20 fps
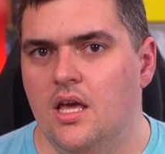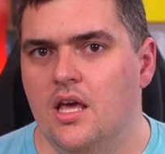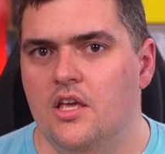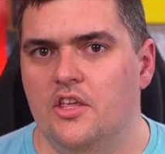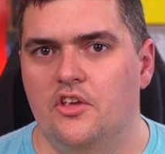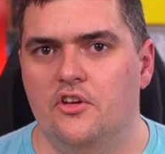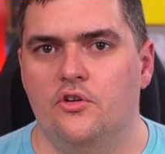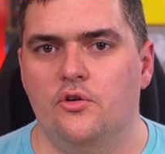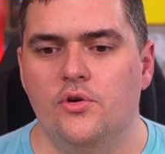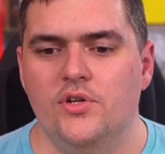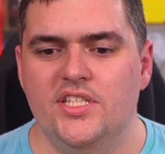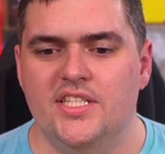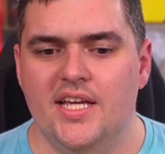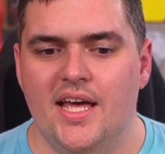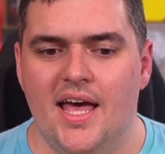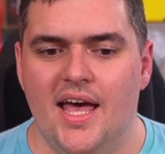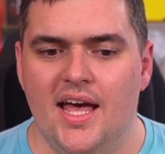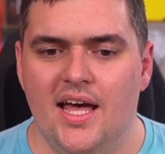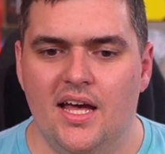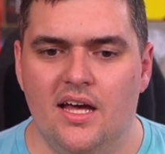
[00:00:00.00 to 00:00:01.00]
You're going to
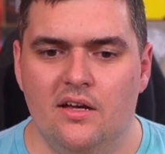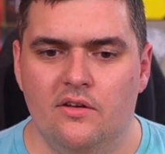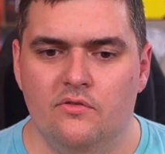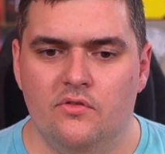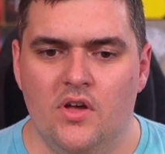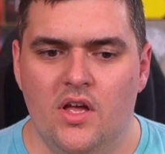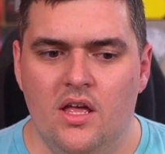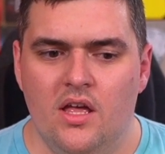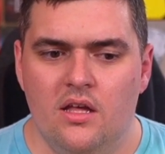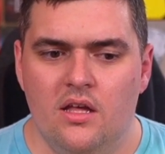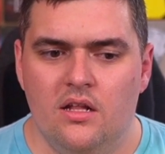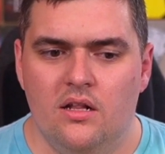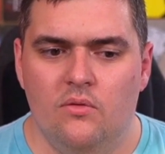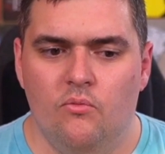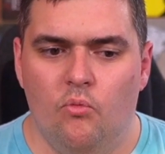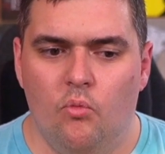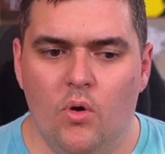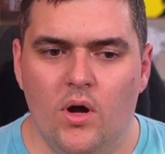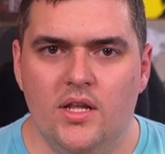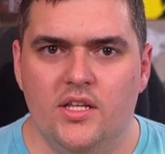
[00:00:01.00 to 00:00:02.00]
have
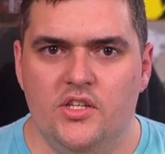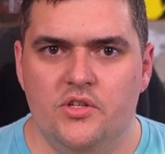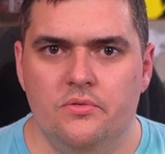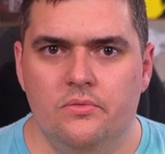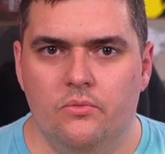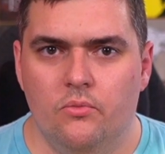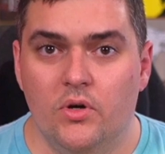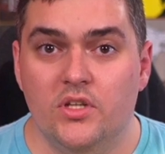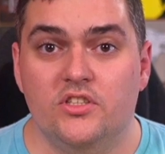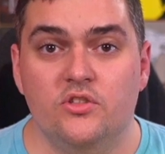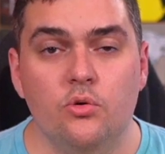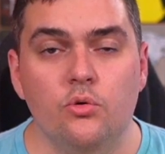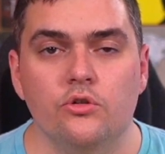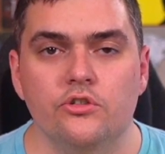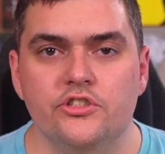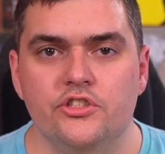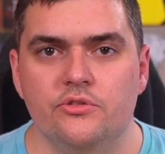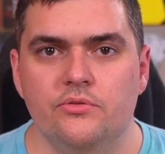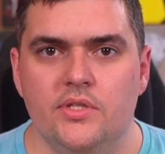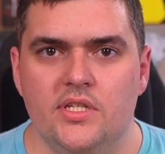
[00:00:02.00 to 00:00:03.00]
what tools
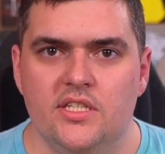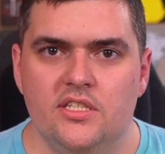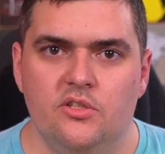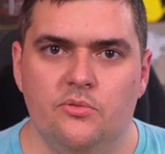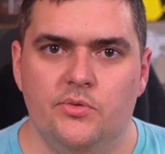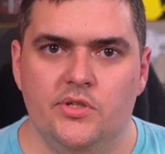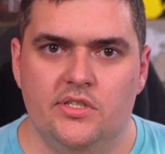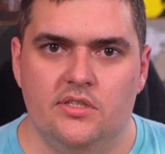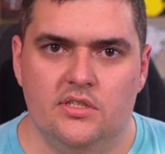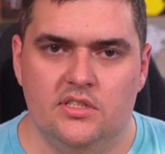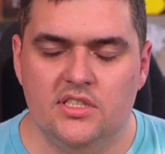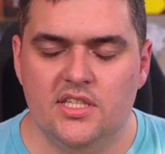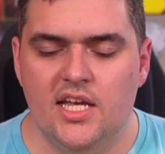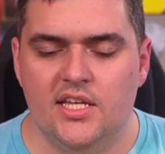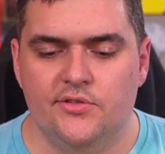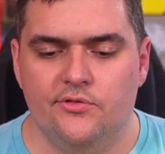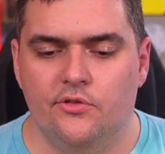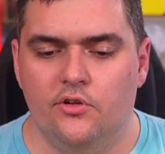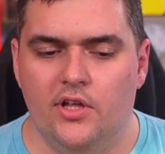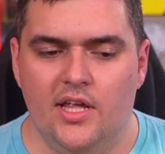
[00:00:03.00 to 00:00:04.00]
you need to be
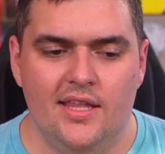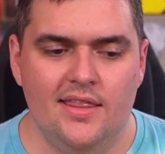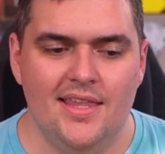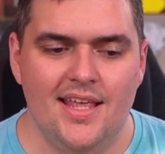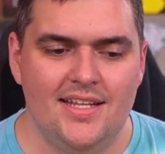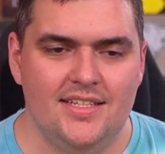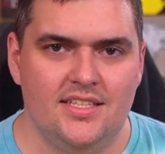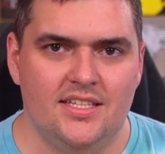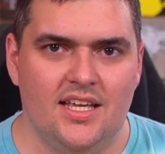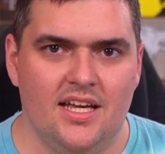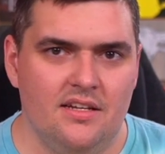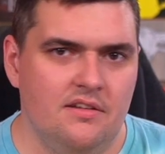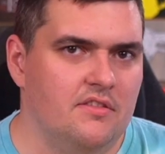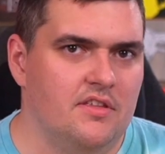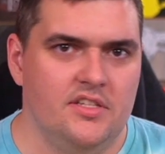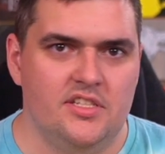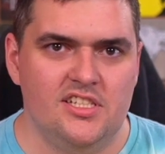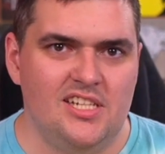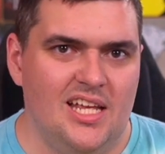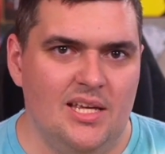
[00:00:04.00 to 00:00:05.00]
successful, and that's kind of the
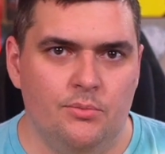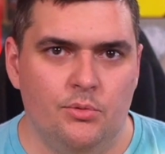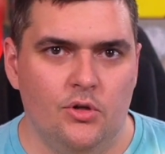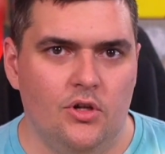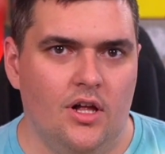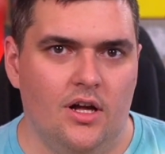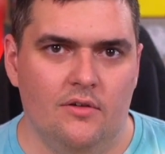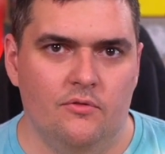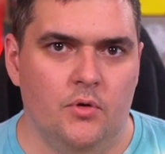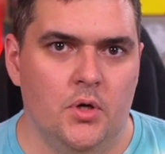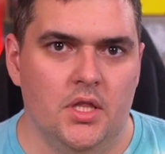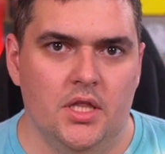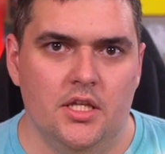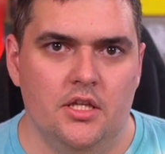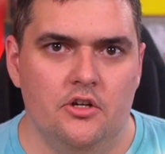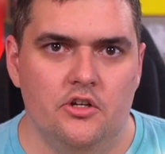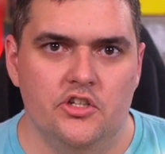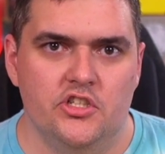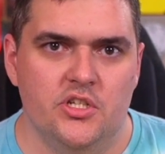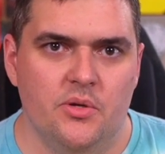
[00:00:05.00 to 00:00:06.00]
staple of what
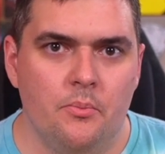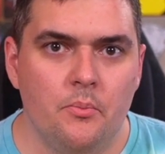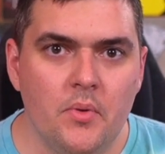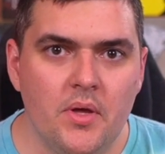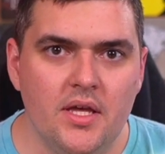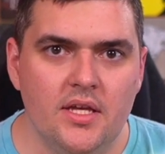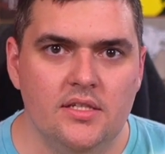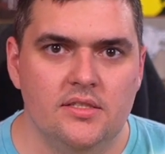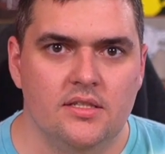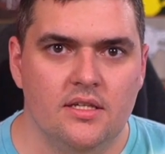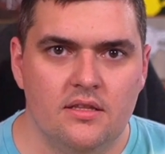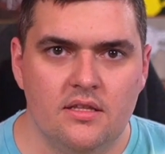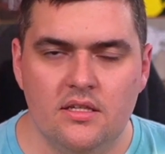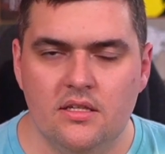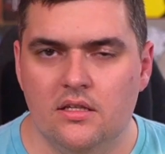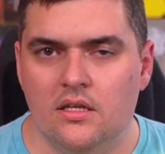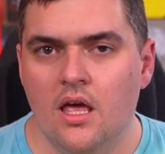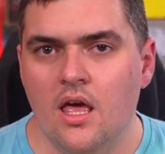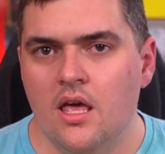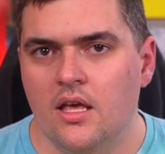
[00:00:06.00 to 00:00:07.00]
leadership is. I
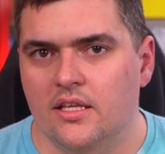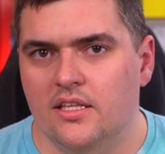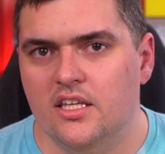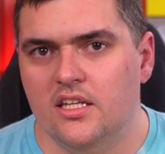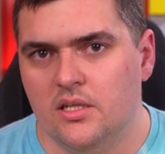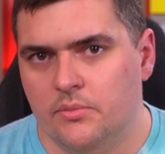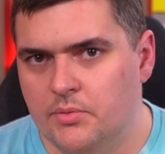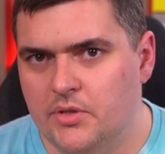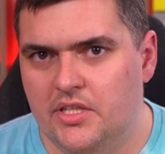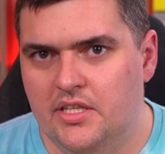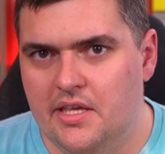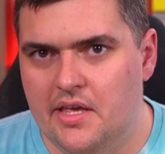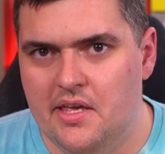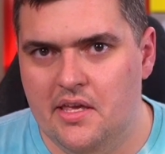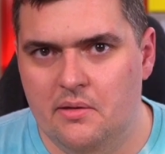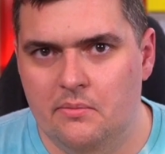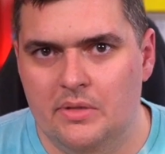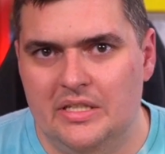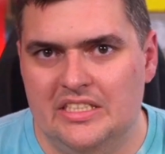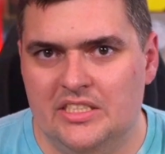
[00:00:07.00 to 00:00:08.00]
think Get Up in
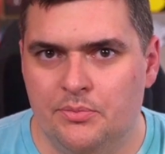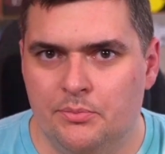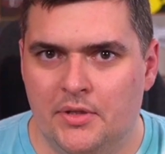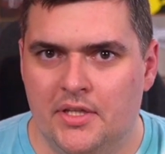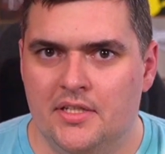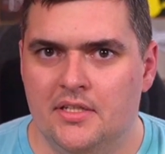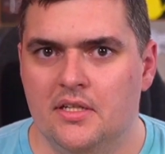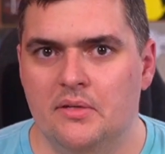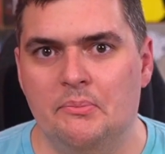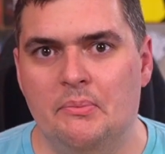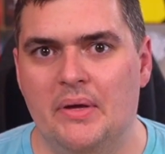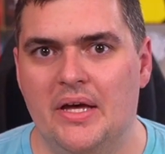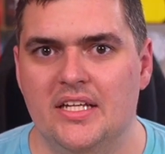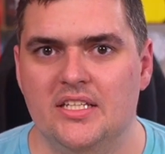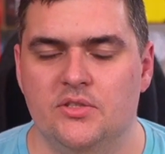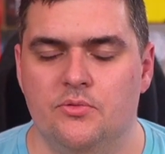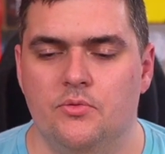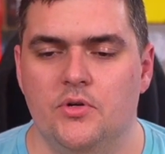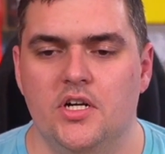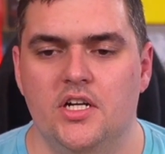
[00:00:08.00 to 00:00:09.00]
Game explained it
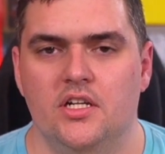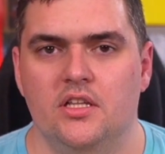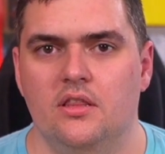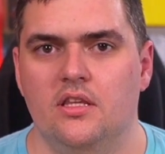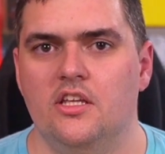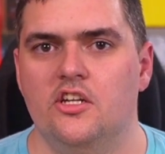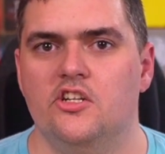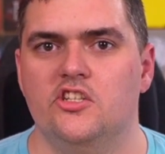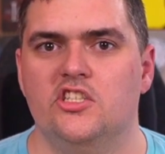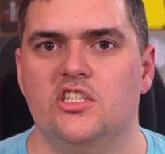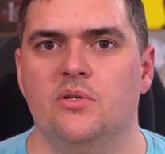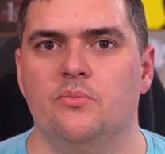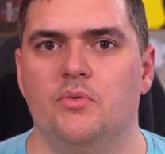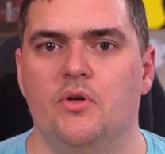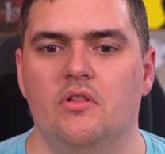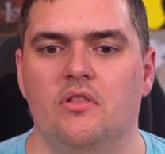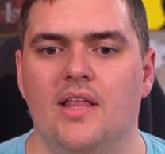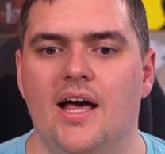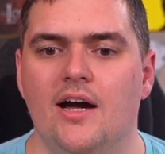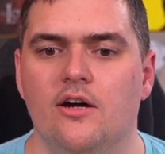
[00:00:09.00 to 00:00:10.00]
best, where leadership
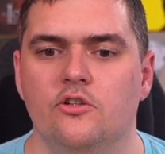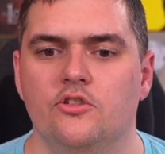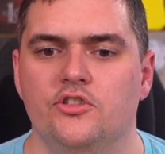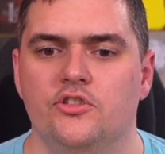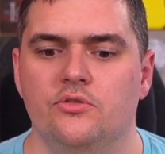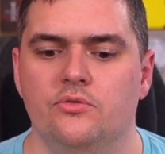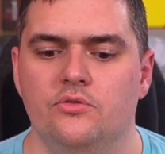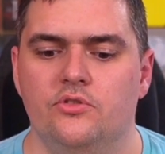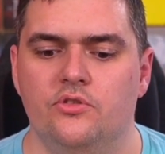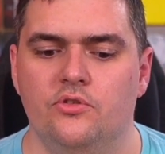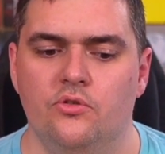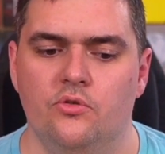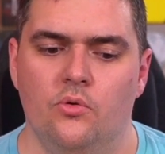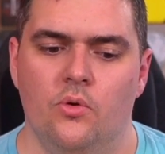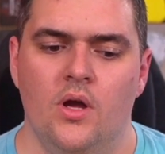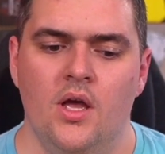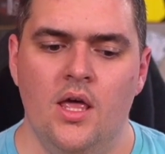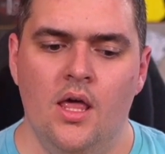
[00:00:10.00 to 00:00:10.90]
allows you to